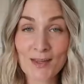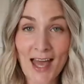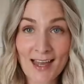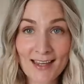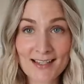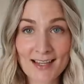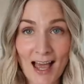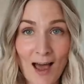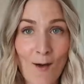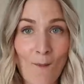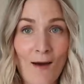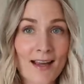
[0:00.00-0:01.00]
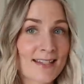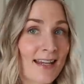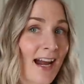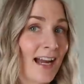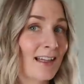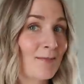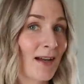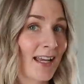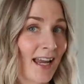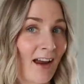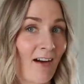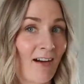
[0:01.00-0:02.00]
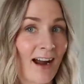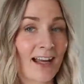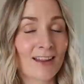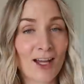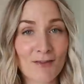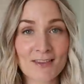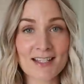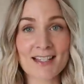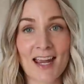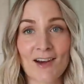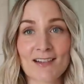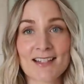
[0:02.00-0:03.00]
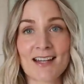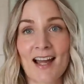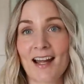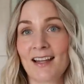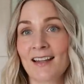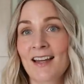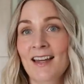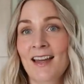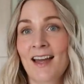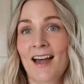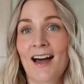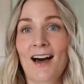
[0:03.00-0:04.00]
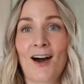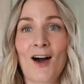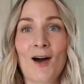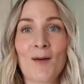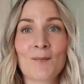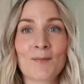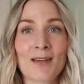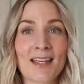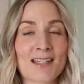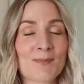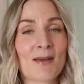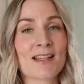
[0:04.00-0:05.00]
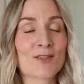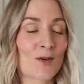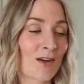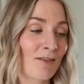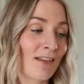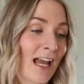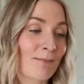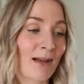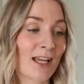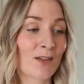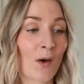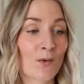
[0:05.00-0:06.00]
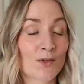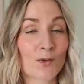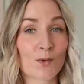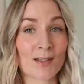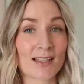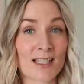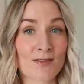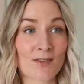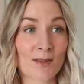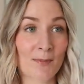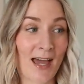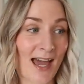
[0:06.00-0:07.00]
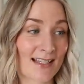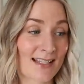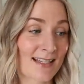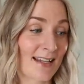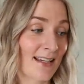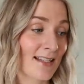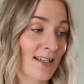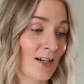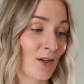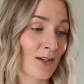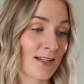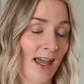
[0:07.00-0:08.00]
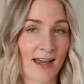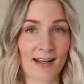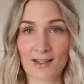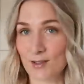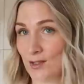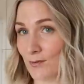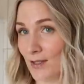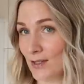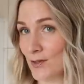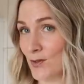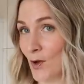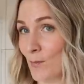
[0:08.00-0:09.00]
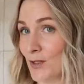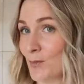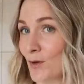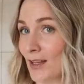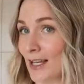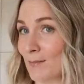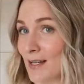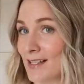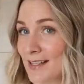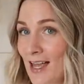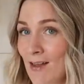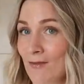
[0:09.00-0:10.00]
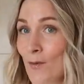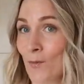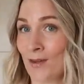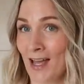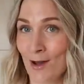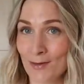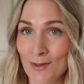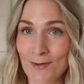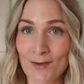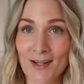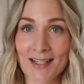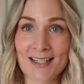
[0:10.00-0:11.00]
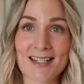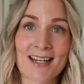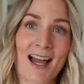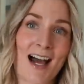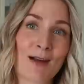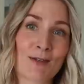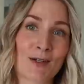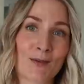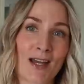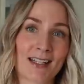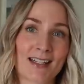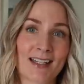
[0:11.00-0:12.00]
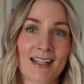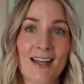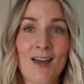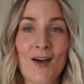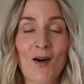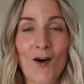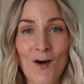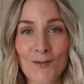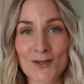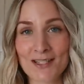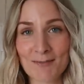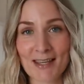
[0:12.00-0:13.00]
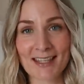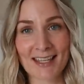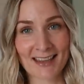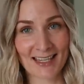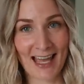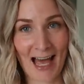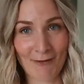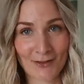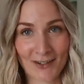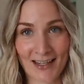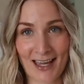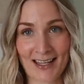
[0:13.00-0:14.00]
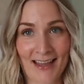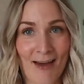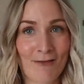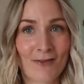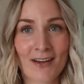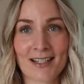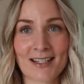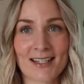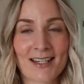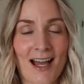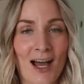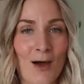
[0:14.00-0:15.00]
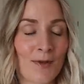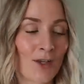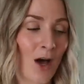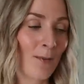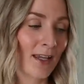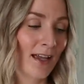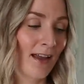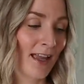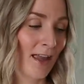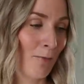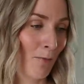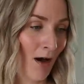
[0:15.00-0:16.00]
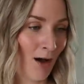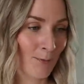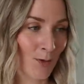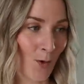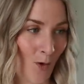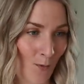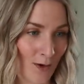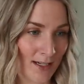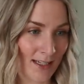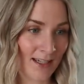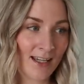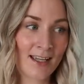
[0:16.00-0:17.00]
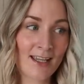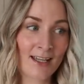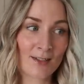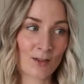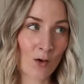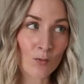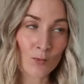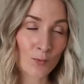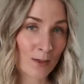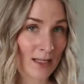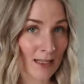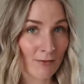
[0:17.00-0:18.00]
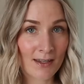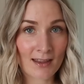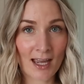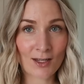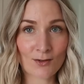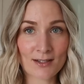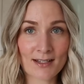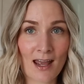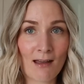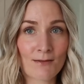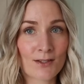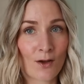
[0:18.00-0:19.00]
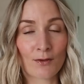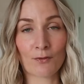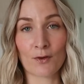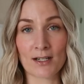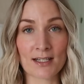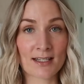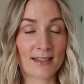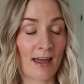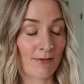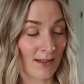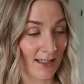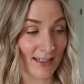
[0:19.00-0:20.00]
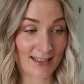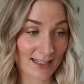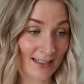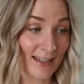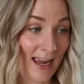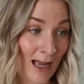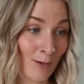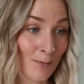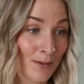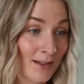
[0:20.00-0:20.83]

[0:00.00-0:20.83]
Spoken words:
that is how I style my hair. I love this hairstyle. It's been sort of like my go-to at least for the past 6 years, and I just feel so much more like myself without the fringe. I regretted it almost immediately after getting that fringe. Becoming a mom, you already don't really feel like yourself, so the fringe definitely didn't help.